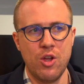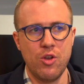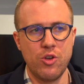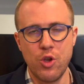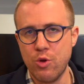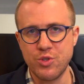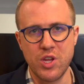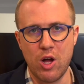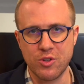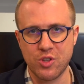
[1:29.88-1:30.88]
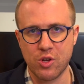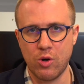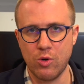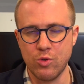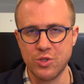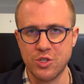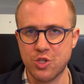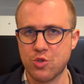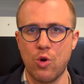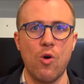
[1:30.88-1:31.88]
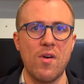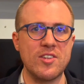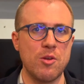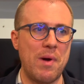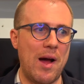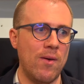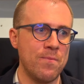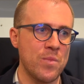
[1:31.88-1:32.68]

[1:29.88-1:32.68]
news articles and stories about